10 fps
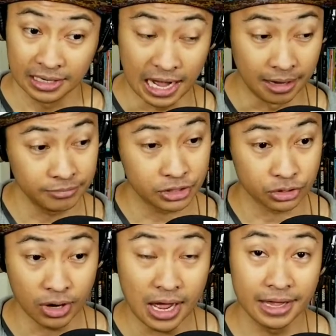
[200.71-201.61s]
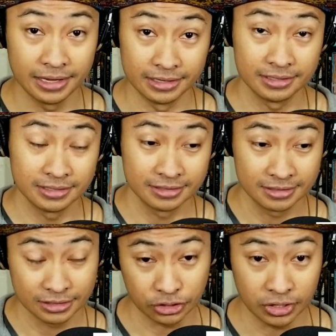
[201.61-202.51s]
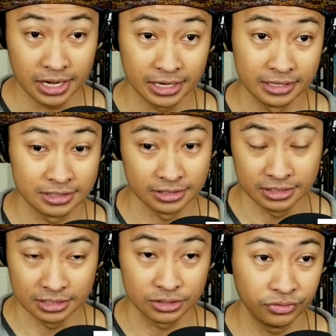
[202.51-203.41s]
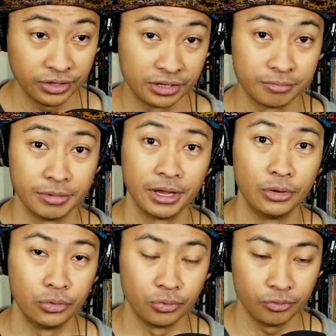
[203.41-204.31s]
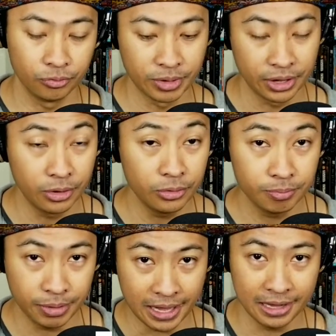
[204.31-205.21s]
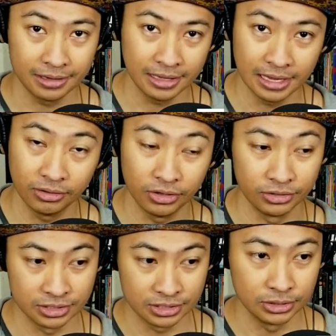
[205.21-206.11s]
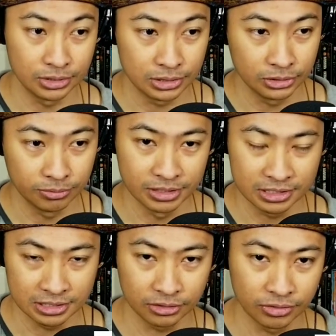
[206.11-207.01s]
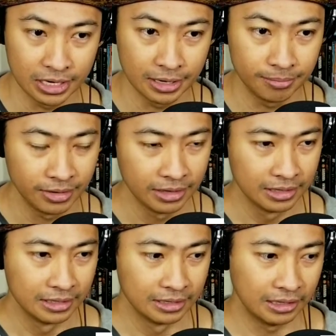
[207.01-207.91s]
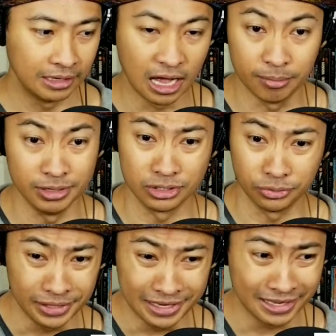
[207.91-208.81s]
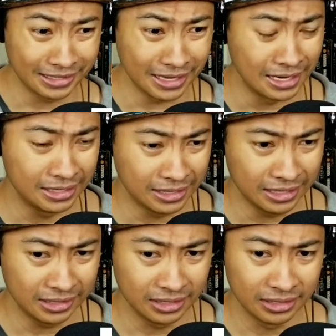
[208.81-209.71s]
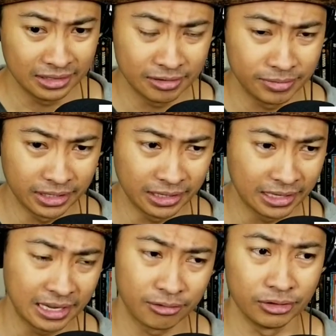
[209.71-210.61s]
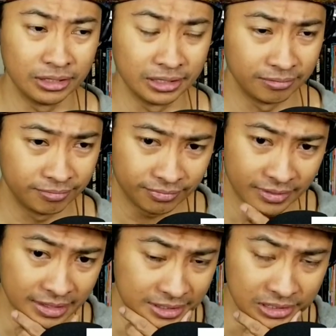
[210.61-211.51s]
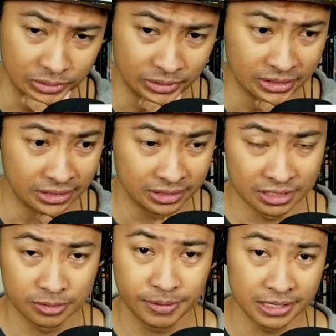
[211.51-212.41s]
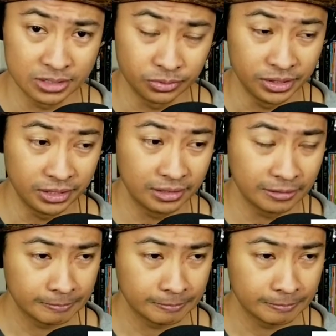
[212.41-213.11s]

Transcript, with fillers: I'm trying. trying to just figure my own my own path out on this YouTube, Instagram. uh, I've been tweeting a lot lately. I'm like, I got really into Twitter this past week,